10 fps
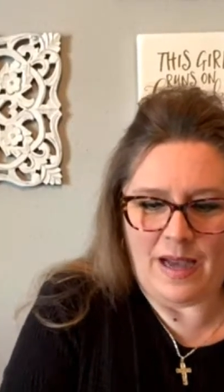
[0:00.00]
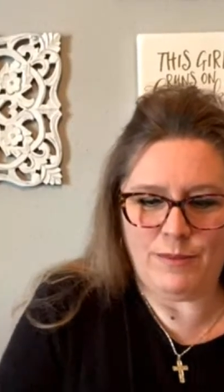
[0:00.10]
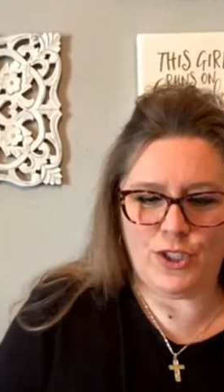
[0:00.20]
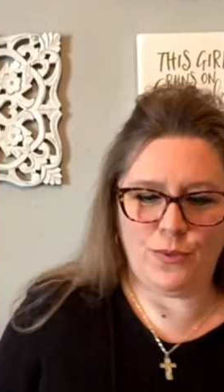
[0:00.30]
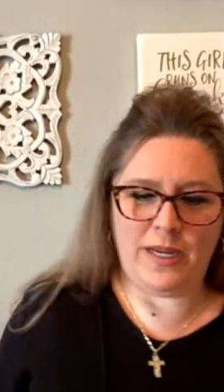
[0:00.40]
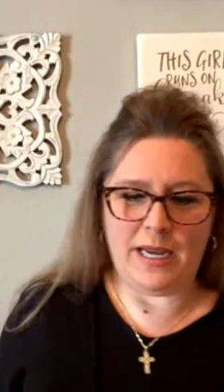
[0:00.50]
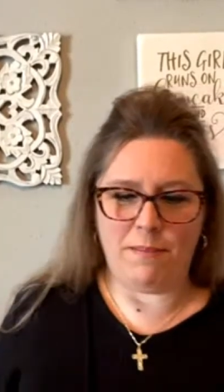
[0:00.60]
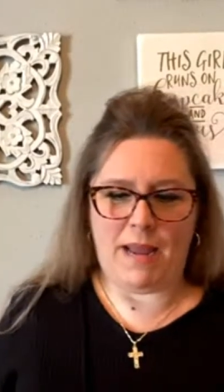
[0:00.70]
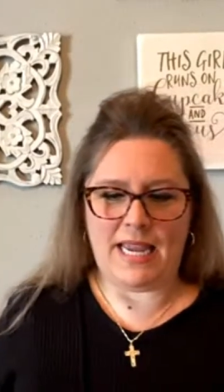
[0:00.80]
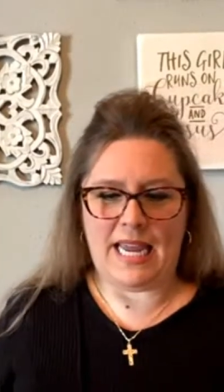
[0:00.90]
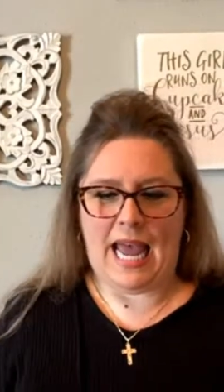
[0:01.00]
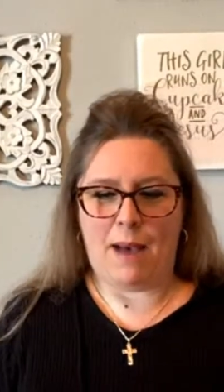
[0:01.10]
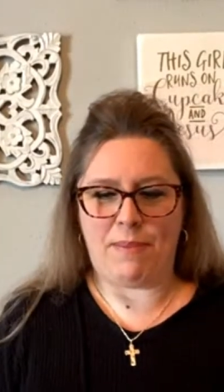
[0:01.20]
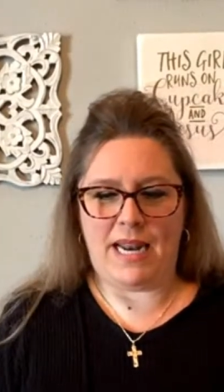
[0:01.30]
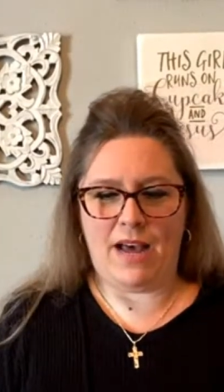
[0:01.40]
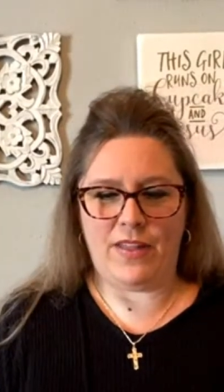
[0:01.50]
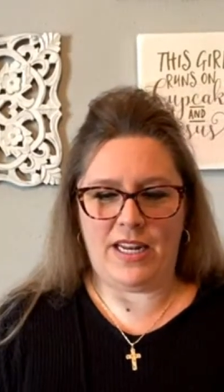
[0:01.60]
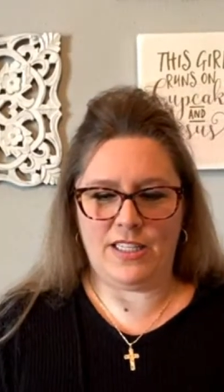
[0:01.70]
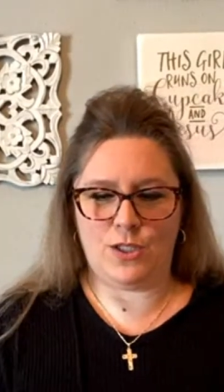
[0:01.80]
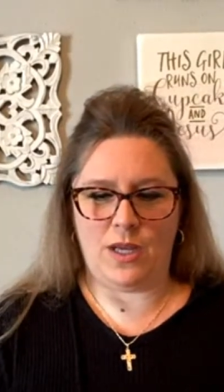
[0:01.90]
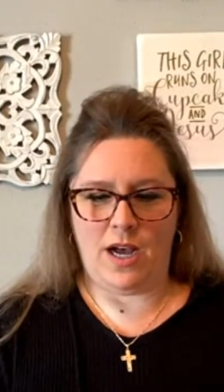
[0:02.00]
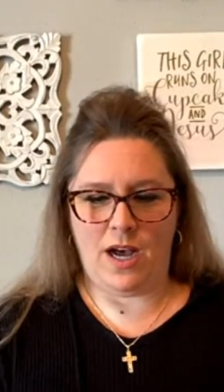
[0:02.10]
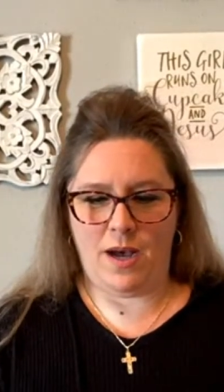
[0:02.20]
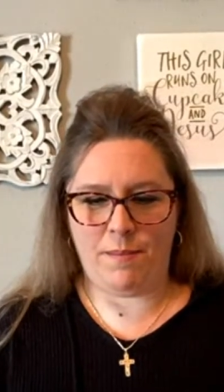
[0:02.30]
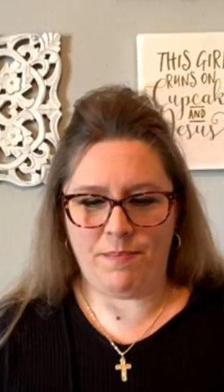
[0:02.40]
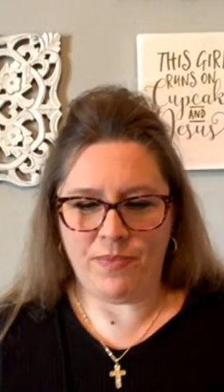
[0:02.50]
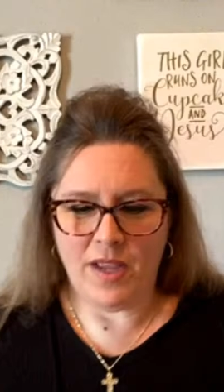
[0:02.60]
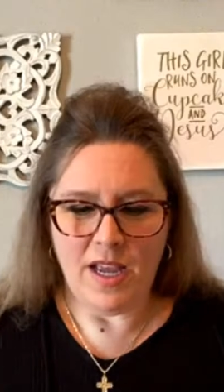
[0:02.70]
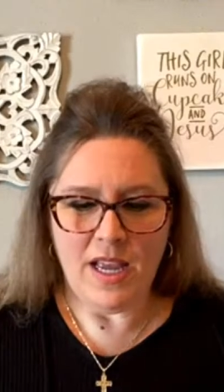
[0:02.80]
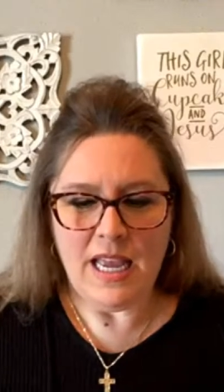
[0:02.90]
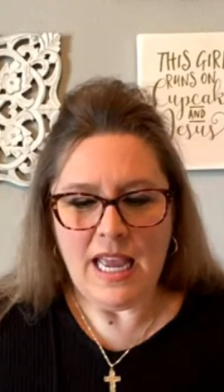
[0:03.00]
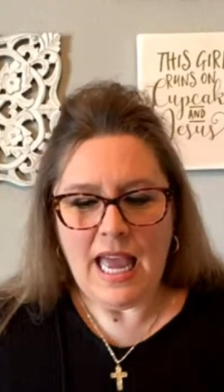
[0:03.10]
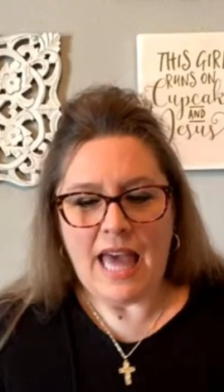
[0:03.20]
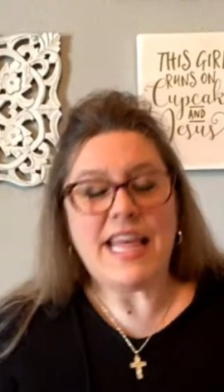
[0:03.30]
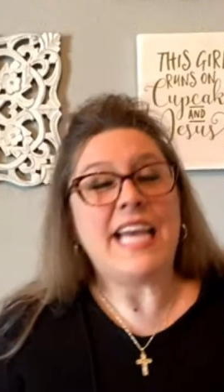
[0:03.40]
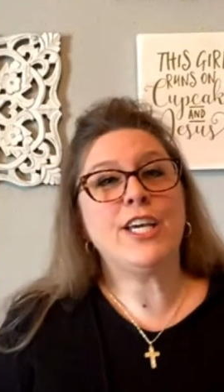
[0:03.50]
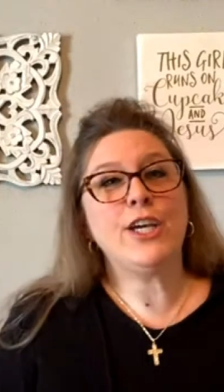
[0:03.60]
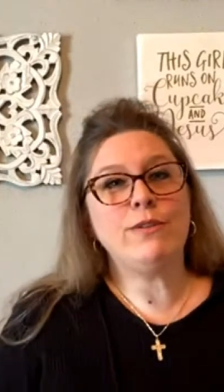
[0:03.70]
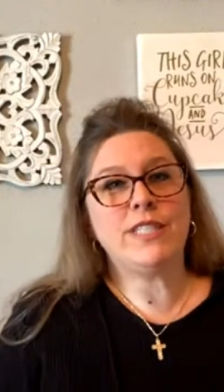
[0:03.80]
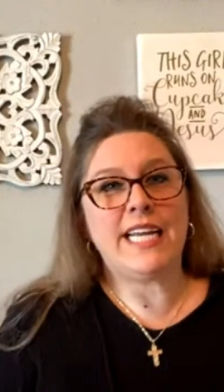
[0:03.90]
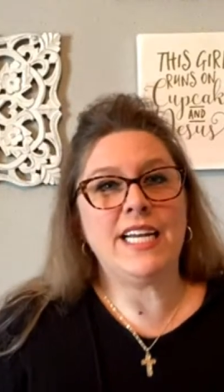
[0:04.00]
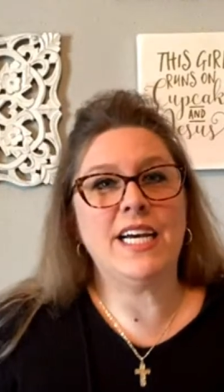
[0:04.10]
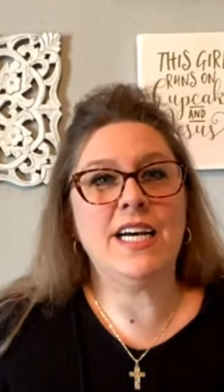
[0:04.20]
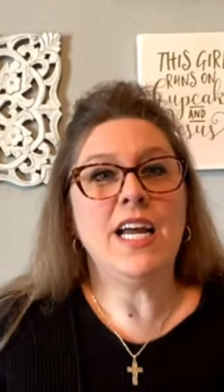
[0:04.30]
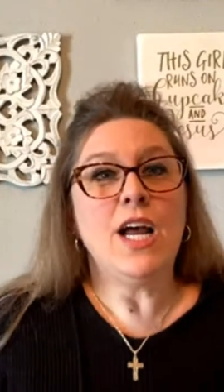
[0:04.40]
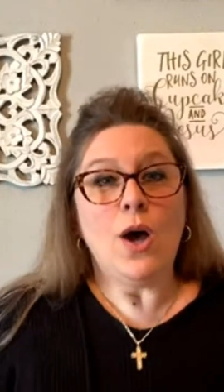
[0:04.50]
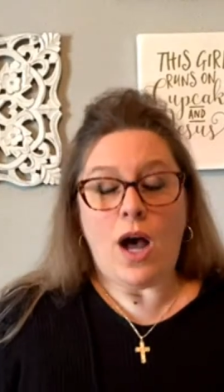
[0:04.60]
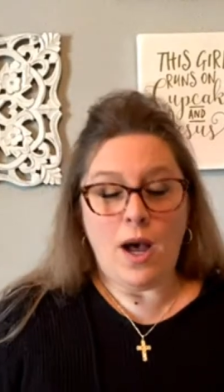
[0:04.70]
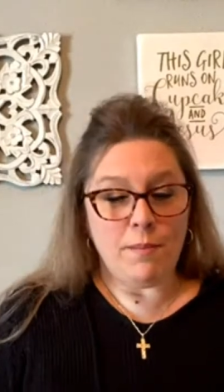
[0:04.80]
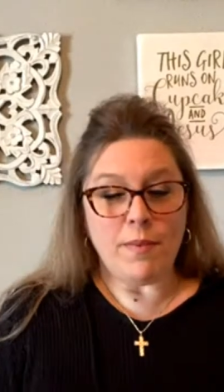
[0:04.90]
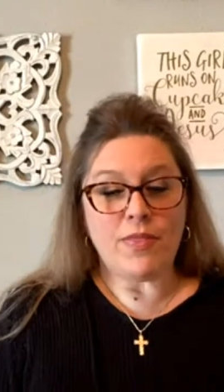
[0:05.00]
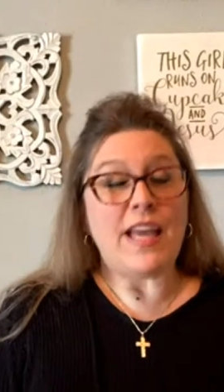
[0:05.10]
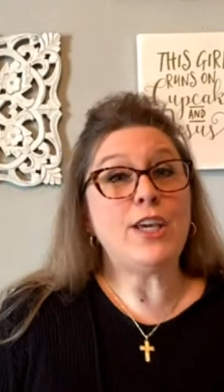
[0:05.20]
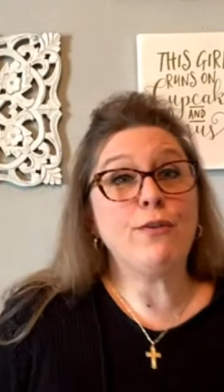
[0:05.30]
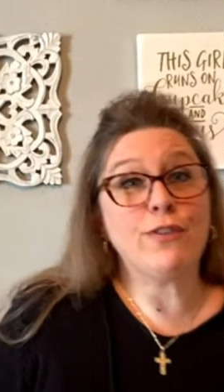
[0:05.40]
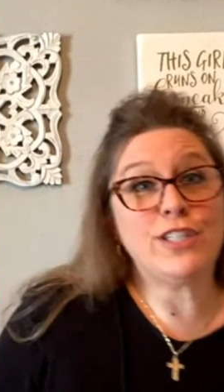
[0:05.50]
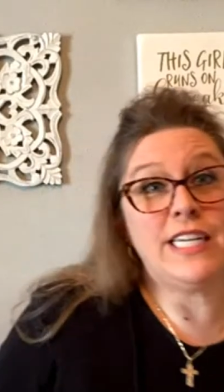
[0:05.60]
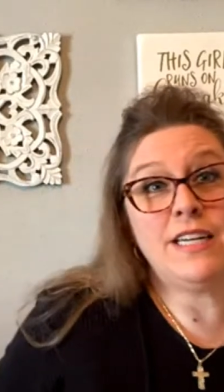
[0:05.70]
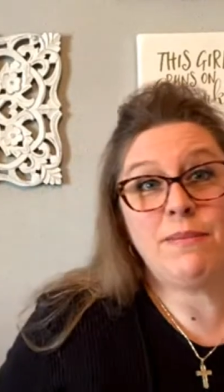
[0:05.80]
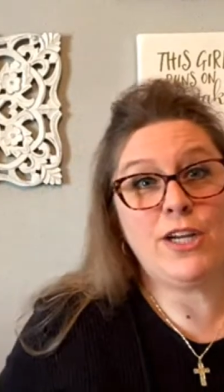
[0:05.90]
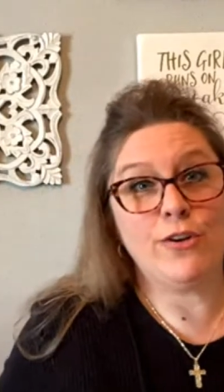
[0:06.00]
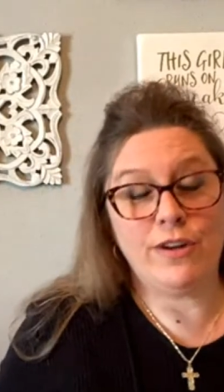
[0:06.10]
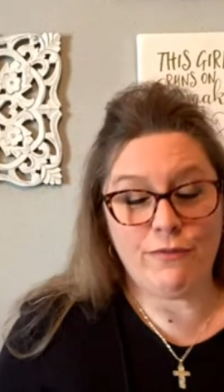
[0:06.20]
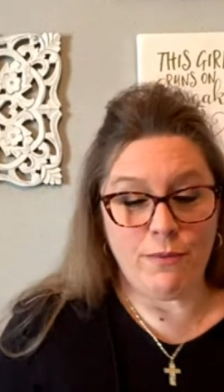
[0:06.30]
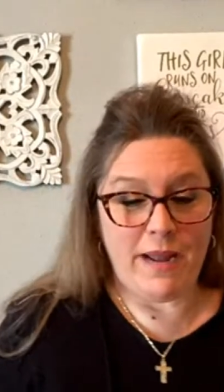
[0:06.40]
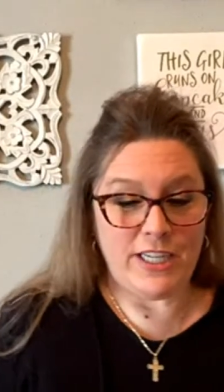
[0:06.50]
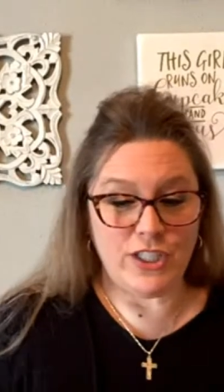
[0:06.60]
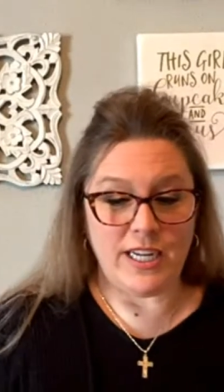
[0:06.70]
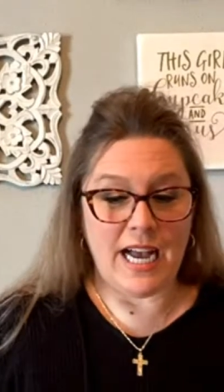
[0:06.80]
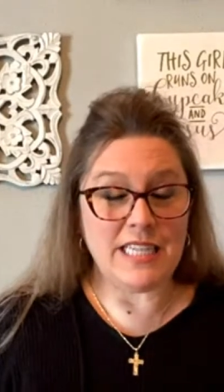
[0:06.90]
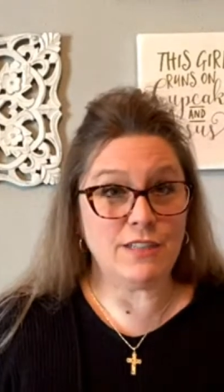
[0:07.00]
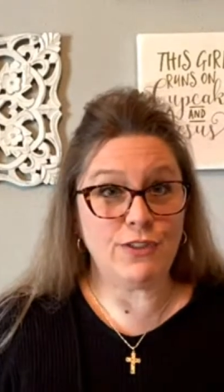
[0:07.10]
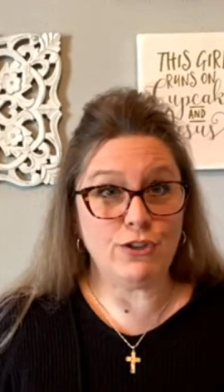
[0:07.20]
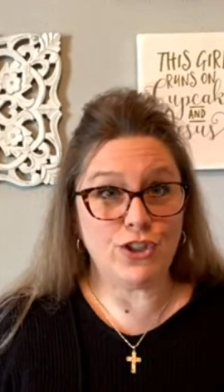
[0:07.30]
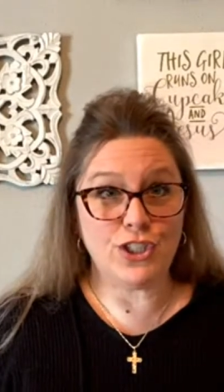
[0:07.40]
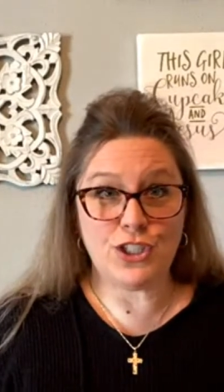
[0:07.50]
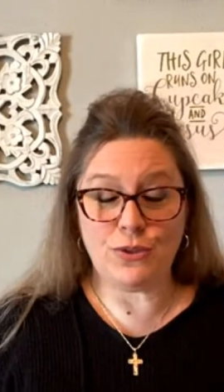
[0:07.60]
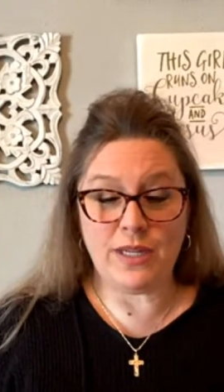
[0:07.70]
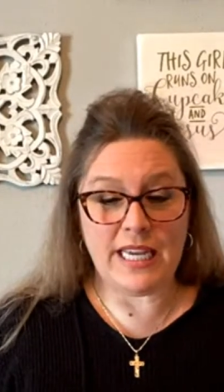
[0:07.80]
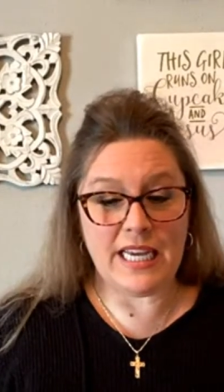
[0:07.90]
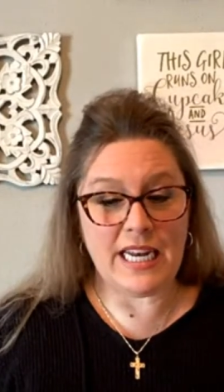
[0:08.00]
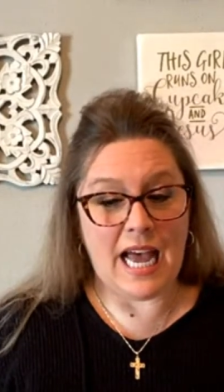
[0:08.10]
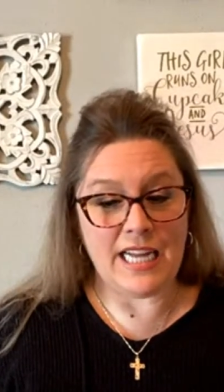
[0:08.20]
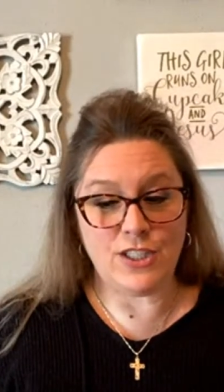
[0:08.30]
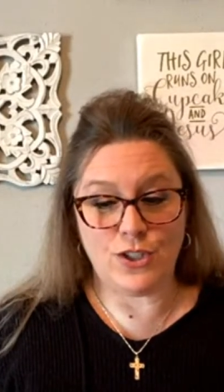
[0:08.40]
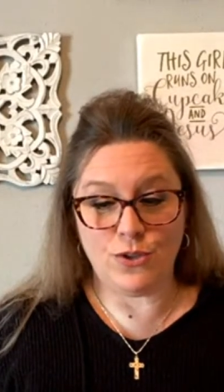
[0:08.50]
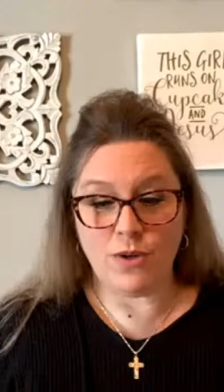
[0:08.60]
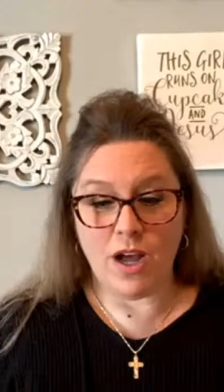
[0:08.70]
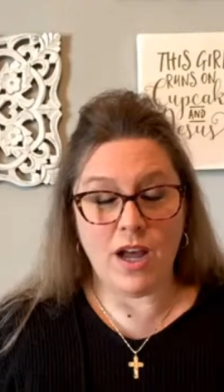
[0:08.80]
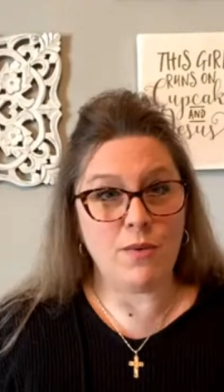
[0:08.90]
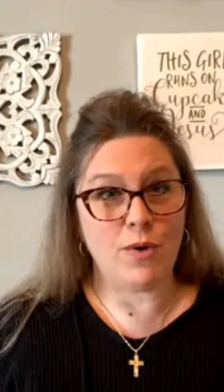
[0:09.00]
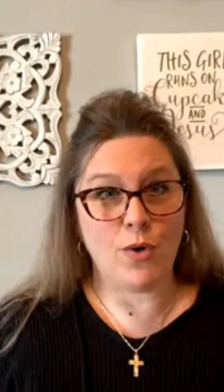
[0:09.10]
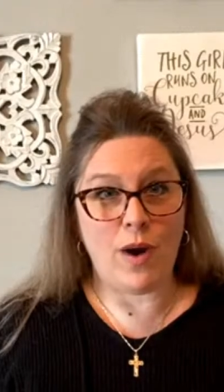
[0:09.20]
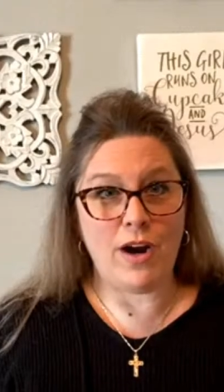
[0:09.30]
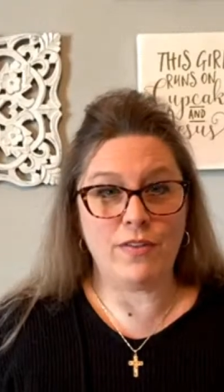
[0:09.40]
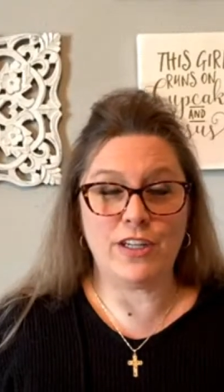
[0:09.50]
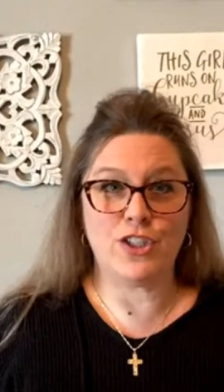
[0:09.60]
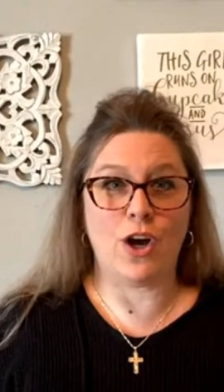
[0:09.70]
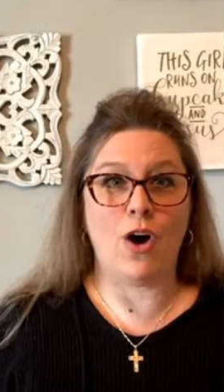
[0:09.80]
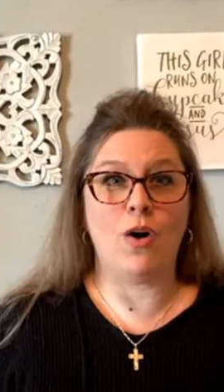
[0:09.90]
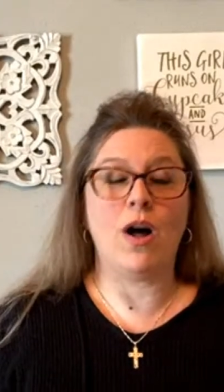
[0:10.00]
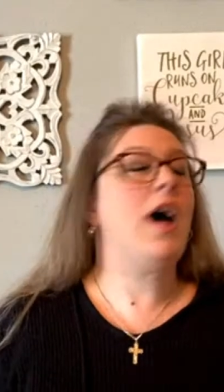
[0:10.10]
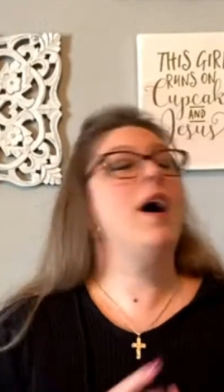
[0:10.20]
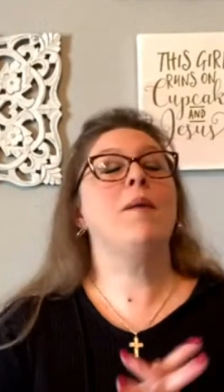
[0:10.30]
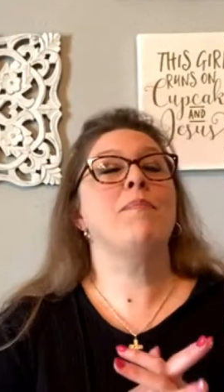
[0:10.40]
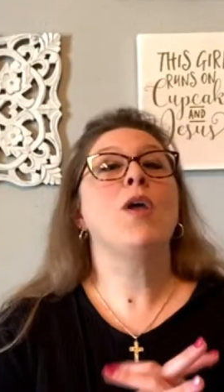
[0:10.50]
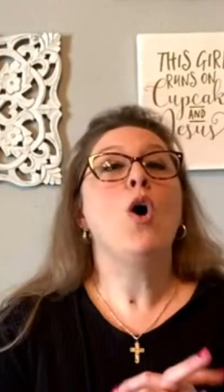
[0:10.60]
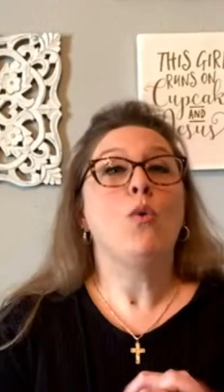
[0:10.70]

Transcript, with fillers: I'm sure we can make it happen now that it's um thank you Tina. Um, thank you for sending me your information. Guys, if you're just tuning in, I do not require that y'all um,